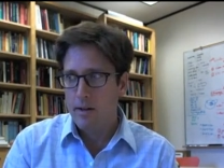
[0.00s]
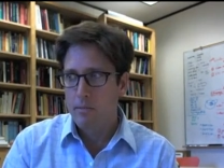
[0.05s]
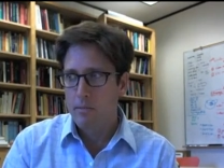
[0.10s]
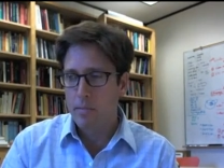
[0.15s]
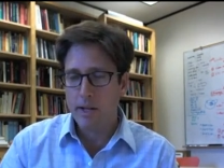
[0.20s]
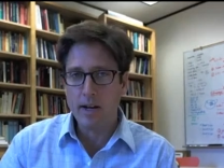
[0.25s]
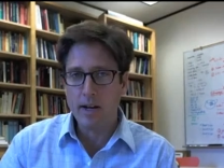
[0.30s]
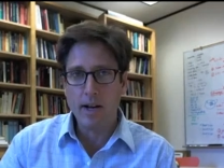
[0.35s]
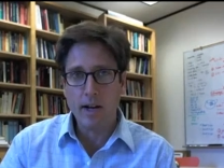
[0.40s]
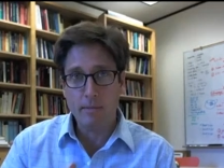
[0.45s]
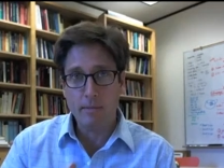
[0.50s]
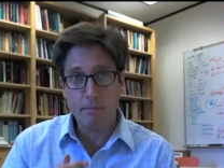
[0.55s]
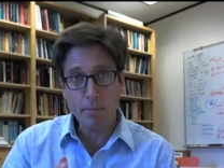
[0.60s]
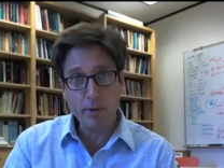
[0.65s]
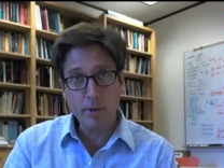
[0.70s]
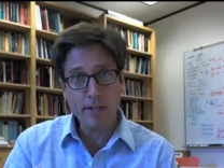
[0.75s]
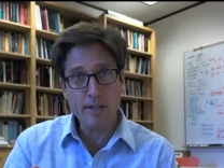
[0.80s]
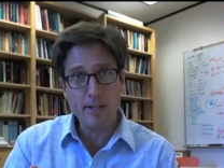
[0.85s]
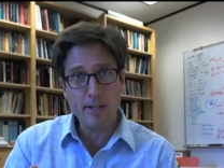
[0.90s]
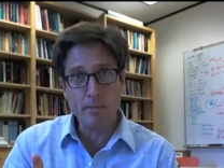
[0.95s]
But I'm
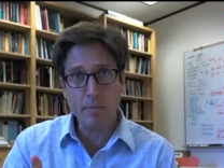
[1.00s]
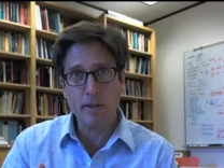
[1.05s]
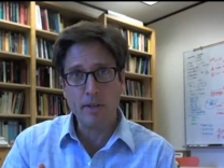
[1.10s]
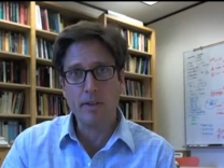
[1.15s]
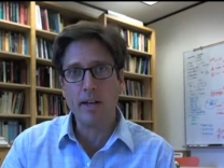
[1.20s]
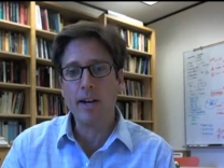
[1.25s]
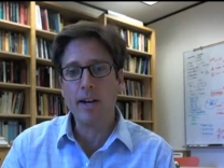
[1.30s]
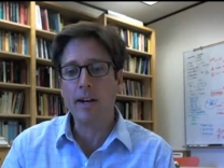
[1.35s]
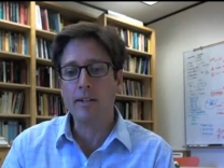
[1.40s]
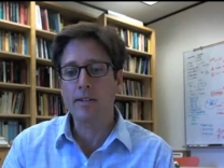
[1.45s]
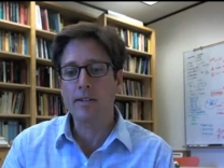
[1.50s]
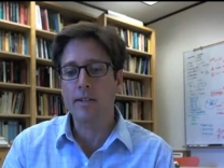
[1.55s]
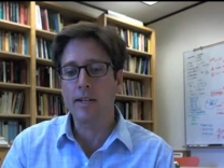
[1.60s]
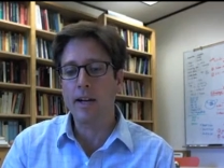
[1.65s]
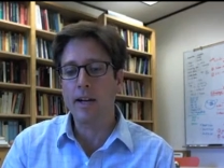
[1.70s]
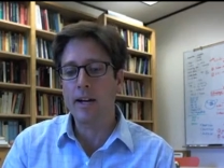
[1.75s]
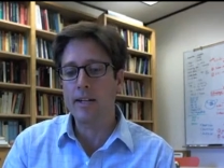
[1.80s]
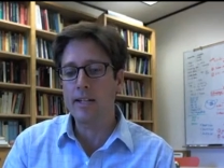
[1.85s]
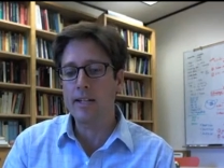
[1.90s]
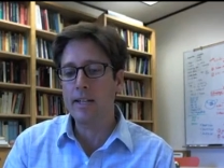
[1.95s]
pretty sympathetic to the
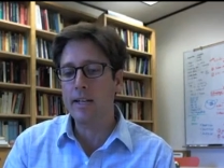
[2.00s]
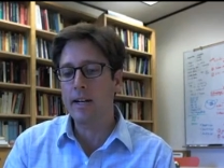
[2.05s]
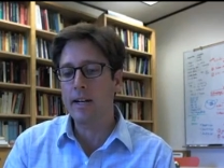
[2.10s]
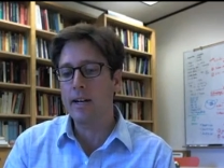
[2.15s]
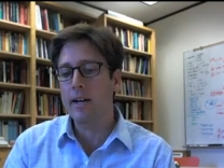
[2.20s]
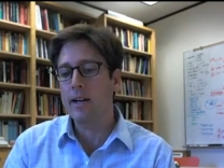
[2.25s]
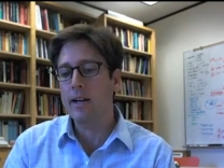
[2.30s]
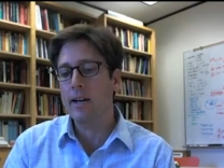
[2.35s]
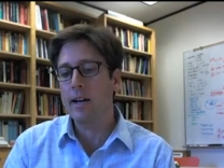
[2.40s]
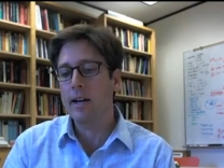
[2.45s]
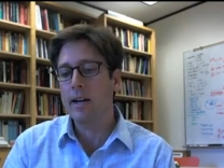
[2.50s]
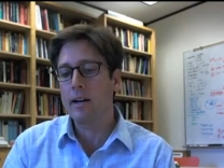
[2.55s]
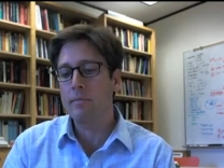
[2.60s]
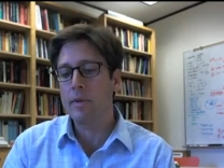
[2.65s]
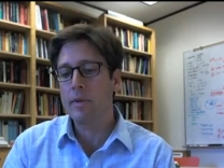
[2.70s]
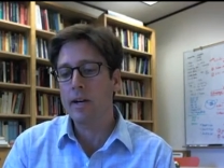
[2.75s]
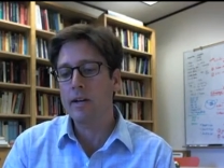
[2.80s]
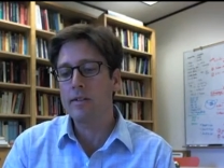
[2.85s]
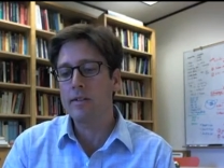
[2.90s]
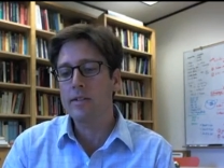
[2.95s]
idea. I'm
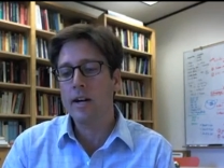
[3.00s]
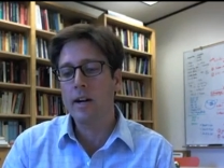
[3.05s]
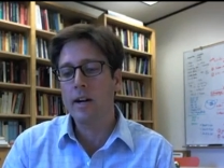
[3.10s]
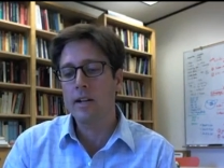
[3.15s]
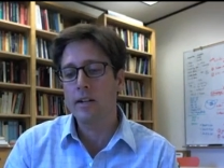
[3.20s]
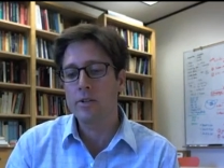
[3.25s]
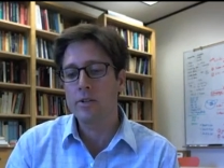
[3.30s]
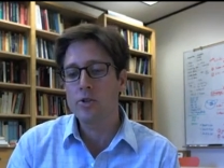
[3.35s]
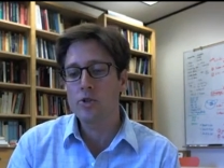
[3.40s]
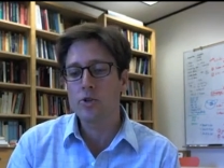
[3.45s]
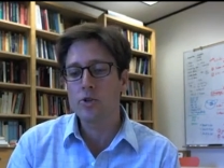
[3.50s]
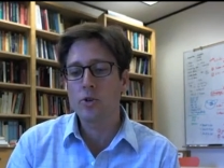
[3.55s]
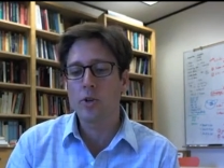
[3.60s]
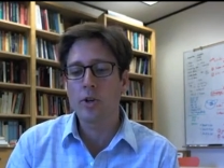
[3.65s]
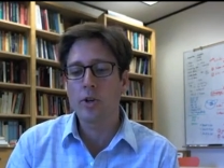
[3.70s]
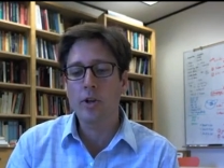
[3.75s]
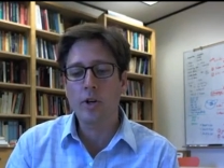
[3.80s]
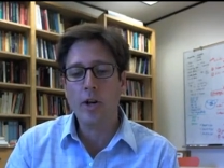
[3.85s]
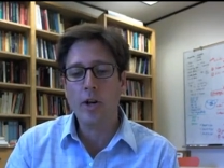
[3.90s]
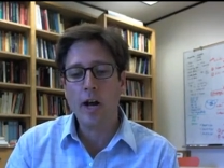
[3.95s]
not entirely
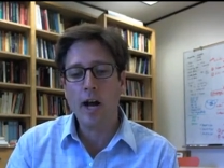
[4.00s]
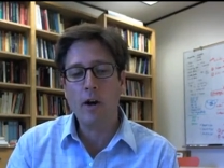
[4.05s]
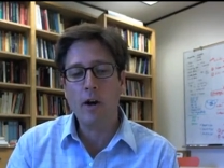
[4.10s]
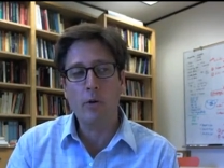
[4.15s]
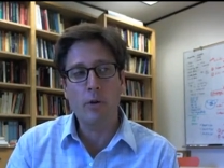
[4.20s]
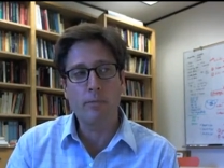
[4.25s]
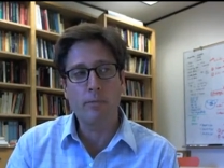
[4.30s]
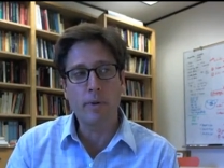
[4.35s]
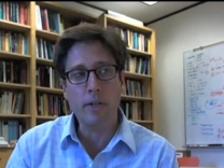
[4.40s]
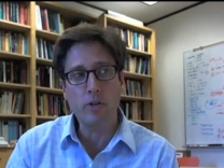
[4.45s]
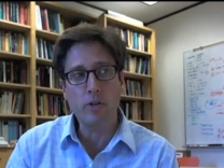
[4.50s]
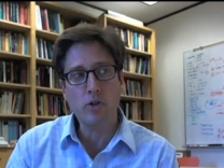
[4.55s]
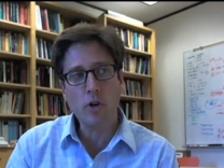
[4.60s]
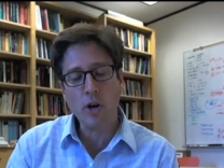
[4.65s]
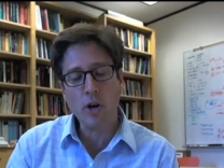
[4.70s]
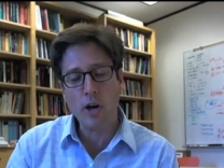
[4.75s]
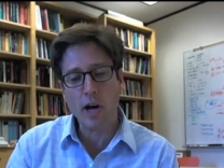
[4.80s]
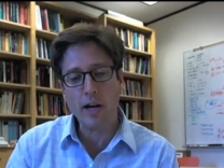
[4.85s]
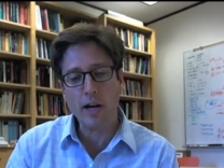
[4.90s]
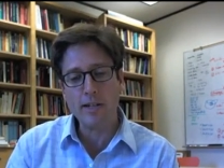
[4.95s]
sure how it be
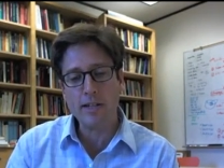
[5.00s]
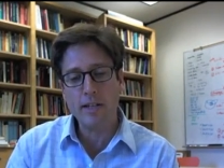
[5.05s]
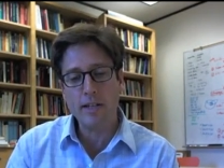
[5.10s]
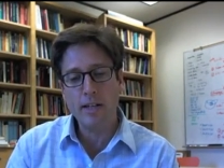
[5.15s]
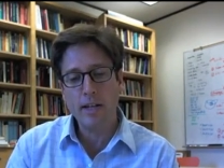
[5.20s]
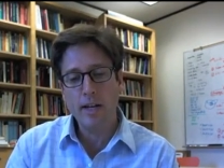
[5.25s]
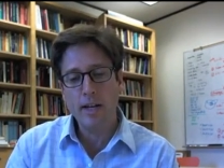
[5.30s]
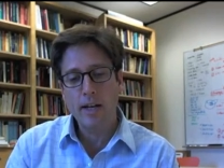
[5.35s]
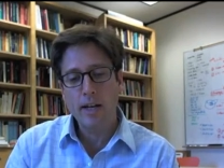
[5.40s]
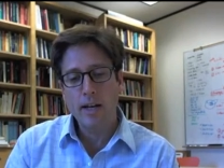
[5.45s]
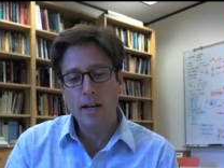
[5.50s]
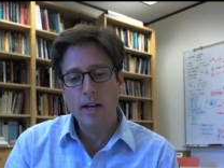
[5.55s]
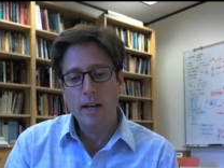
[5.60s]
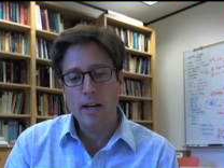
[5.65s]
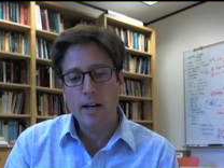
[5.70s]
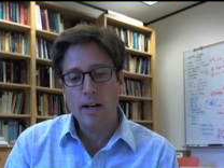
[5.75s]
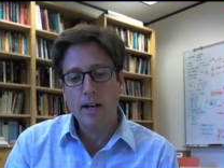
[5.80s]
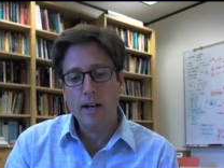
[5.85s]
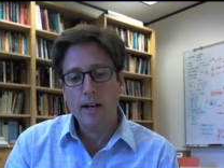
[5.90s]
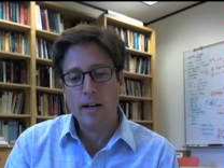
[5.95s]
taught,
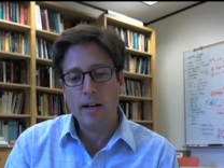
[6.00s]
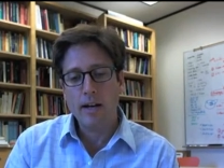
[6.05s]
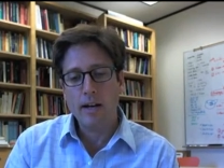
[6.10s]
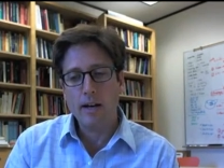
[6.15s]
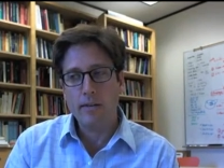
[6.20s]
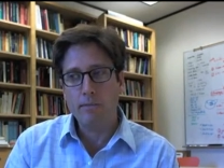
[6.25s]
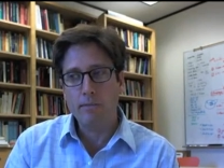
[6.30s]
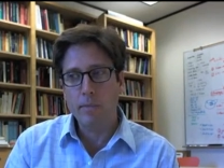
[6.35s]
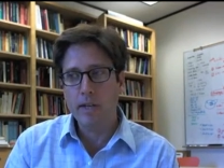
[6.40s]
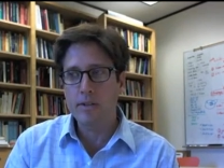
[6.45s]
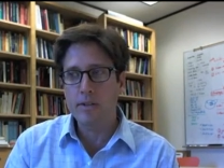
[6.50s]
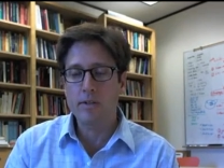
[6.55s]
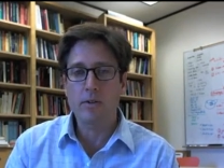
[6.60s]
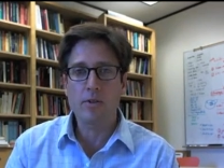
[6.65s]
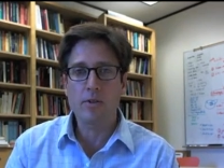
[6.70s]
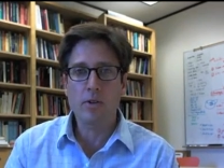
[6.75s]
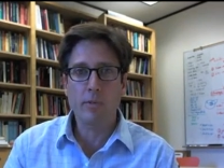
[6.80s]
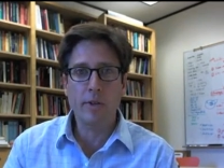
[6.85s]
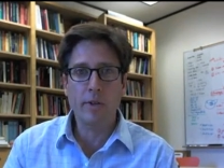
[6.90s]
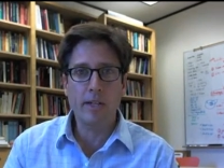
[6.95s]
because
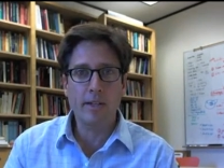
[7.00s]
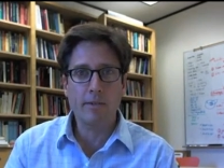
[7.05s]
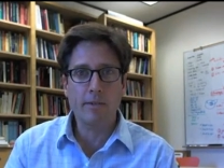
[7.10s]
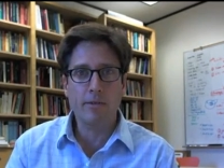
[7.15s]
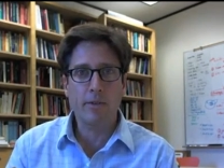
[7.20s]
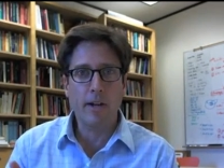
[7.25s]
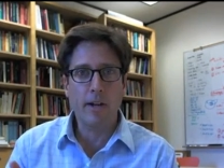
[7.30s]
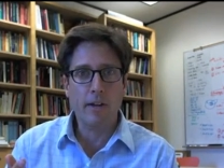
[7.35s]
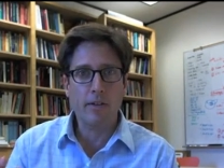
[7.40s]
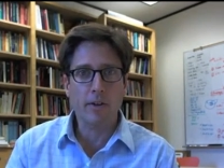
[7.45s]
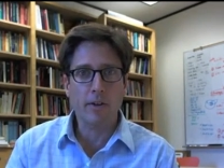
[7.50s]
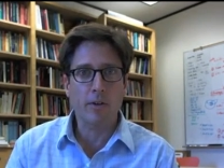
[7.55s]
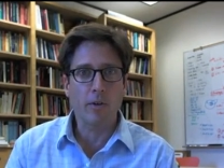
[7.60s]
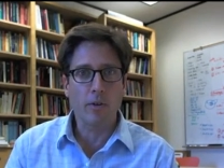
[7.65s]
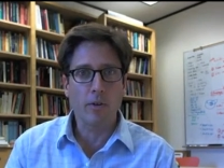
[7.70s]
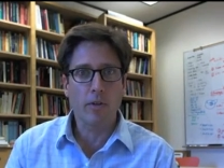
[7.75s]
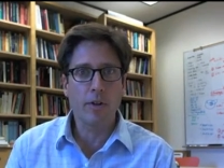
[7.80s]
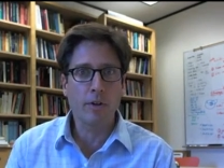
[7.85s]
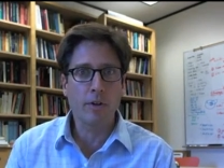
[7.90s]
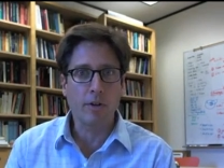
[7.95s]
there's so many different ethical
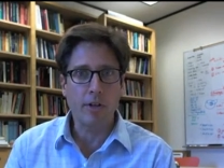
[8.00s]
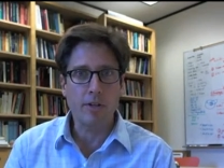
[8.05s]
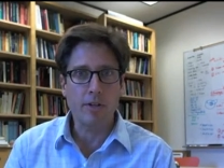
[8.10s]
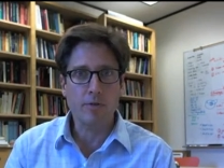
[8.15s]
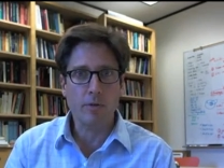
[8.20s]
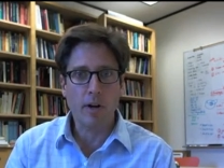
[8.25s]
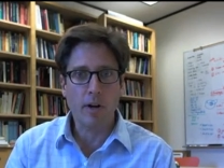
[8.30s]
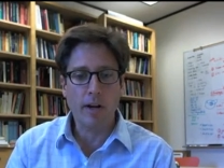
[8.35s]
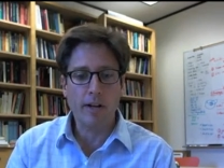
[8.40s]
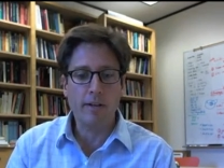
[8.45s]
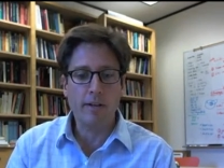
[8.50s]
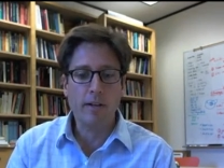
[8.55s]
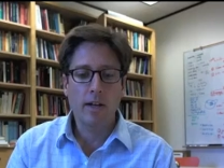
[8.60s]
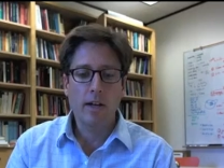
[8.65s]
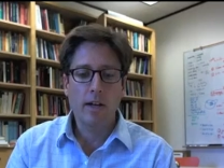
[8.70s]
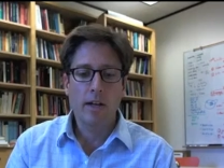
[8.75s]
theories, right?